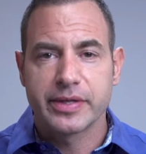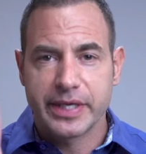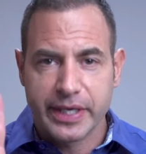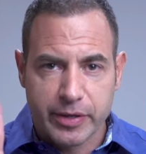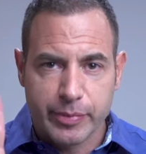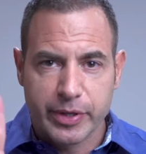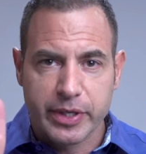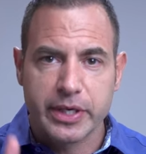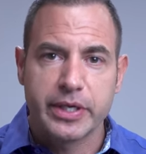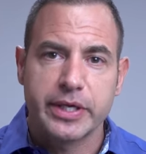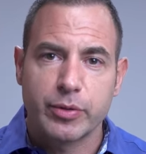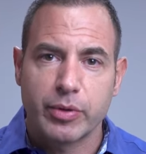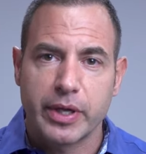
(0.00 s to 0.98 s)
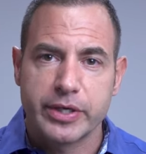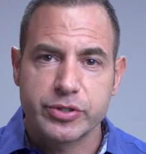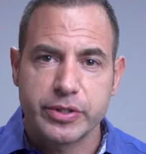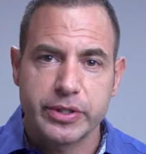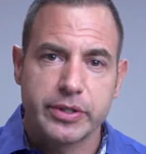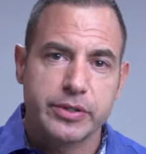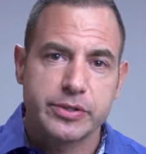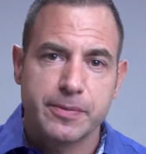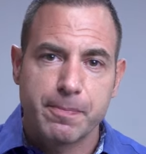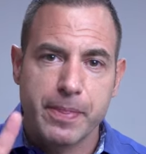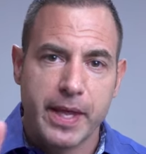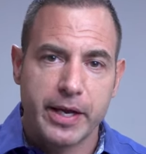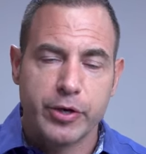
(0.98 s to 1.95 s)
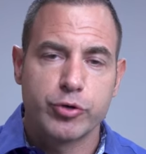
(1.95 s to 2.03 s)
the inability to equalize your ears
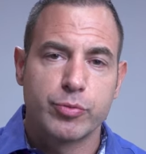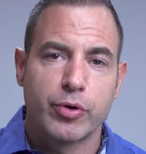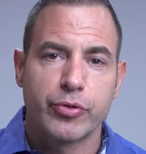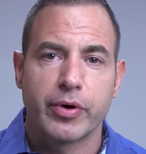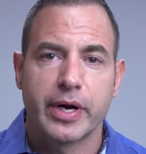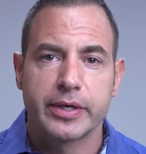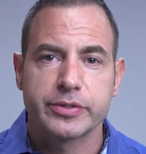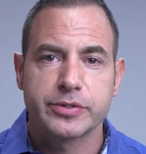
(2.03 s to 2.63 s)
and a pneumothorax.